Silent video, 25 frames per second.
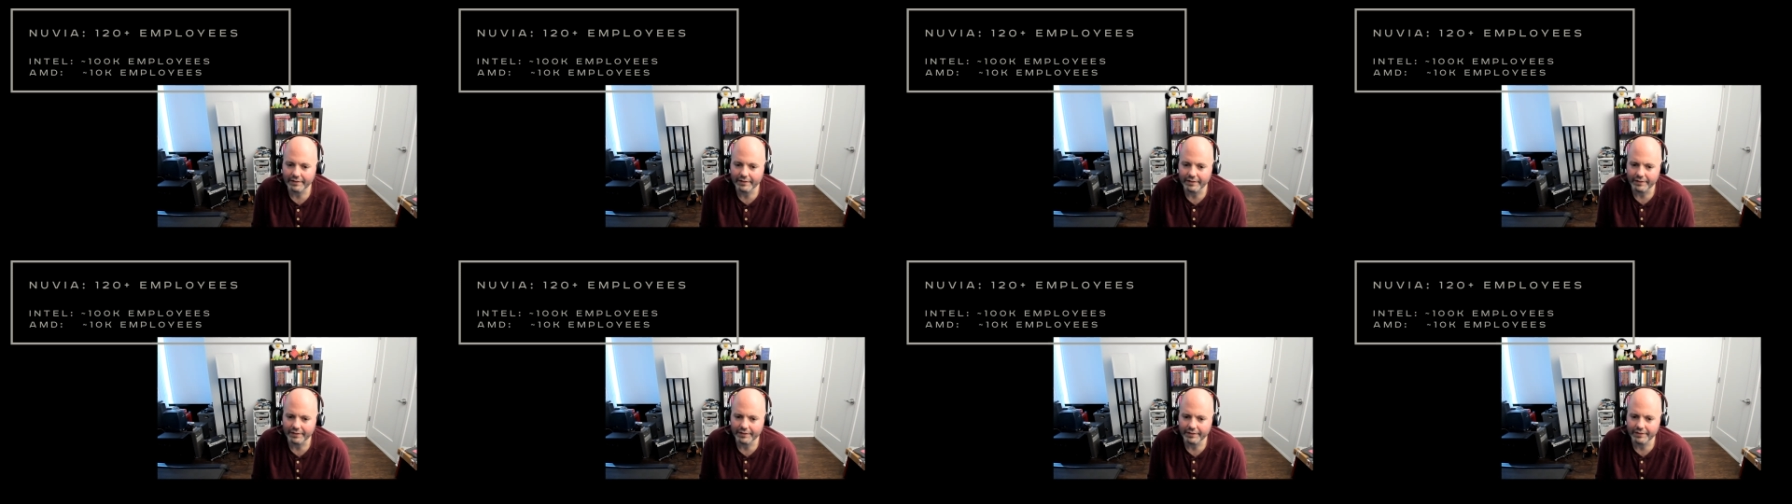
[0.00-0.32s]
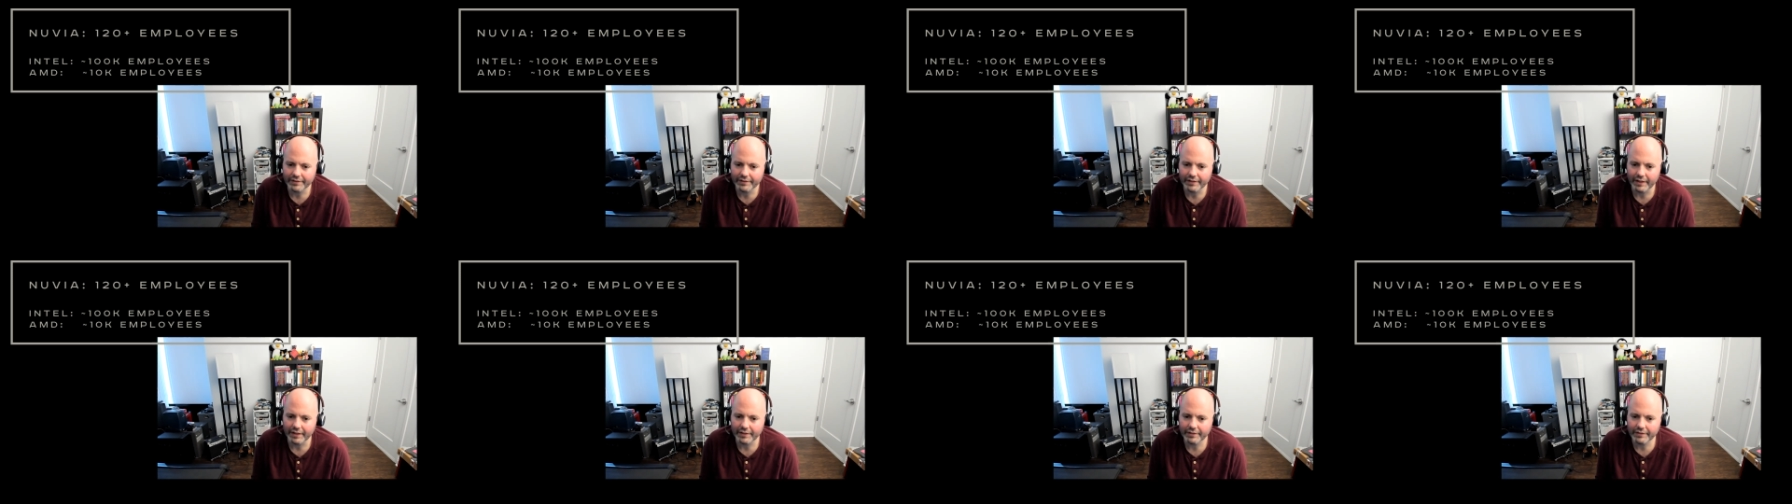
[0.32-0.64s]

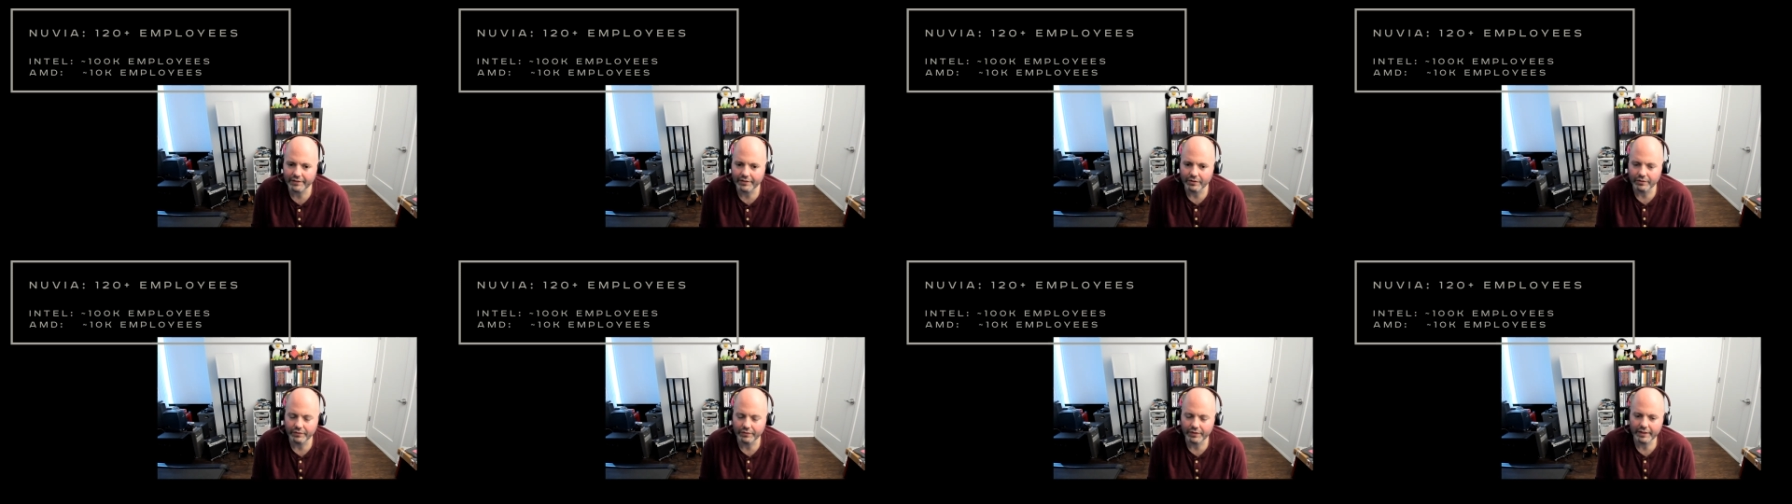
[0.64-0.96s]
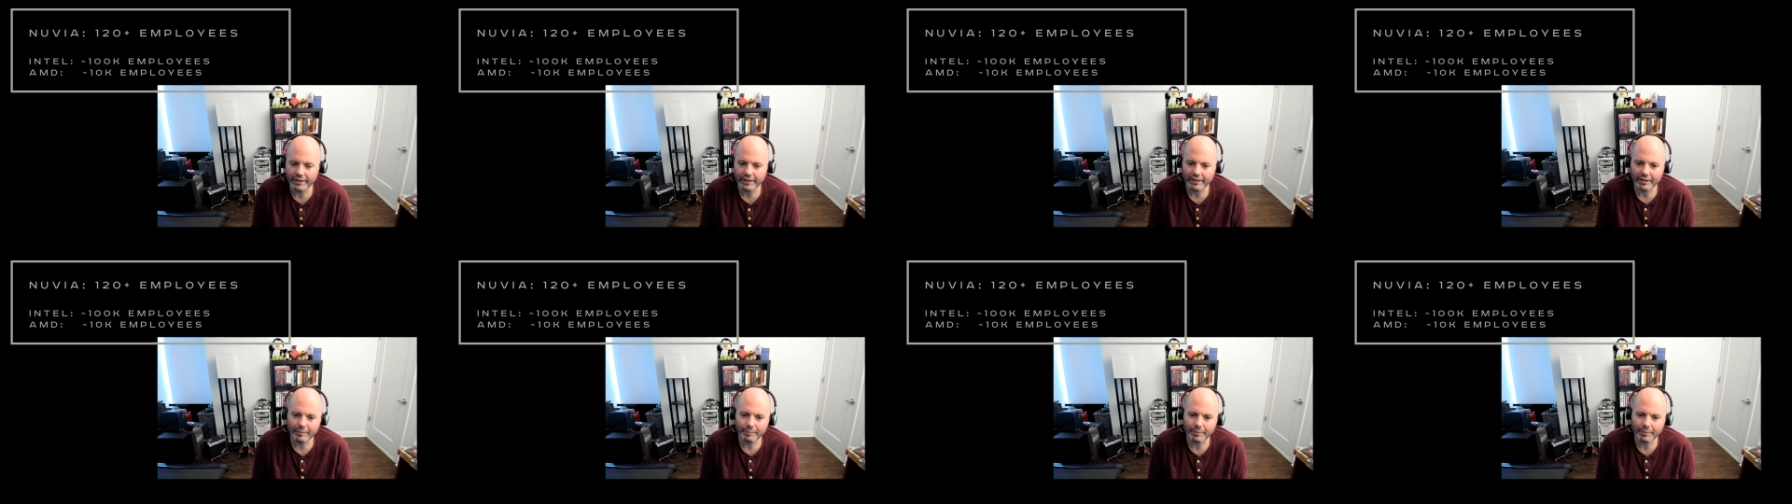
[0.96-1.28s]
sets
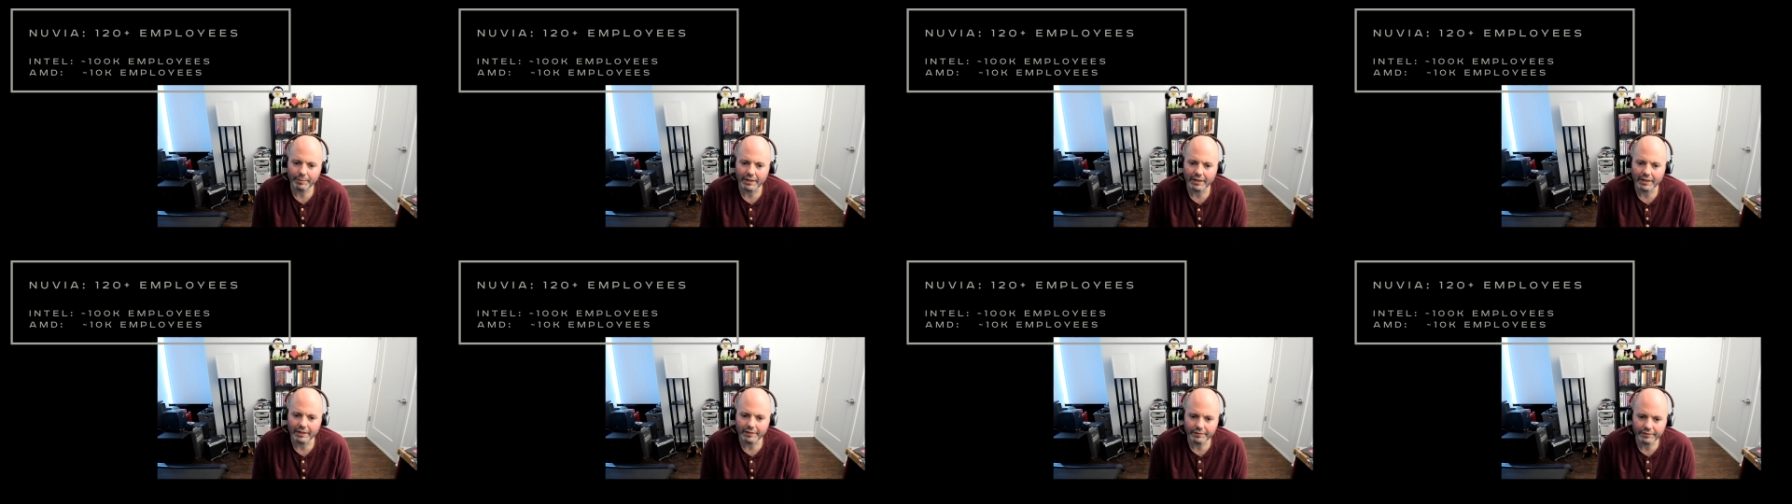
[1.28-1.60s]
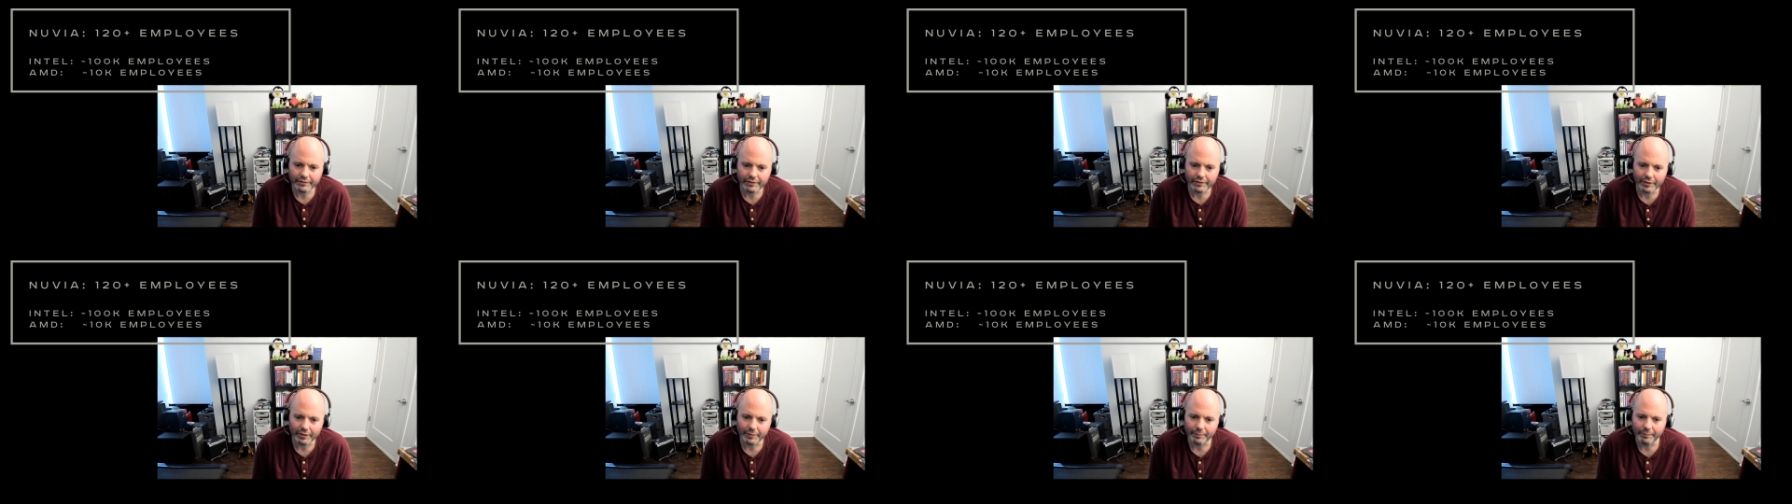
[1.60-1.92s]
NUVIA apart
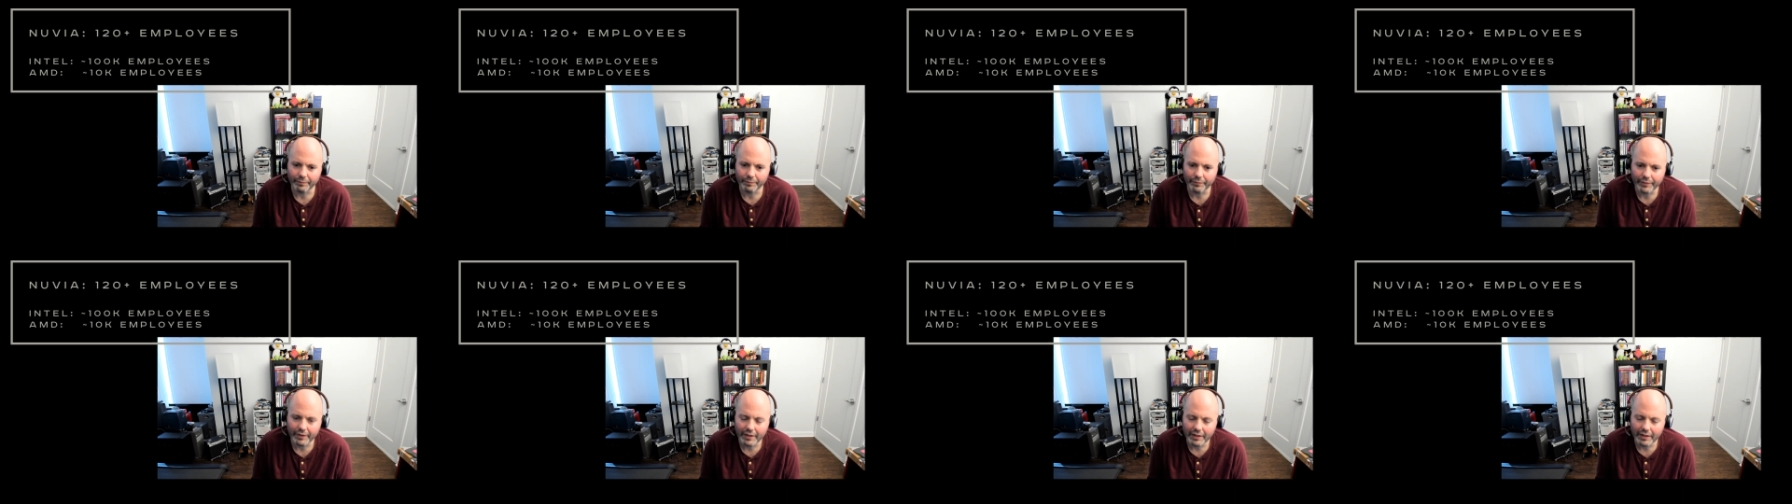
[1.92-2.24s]
from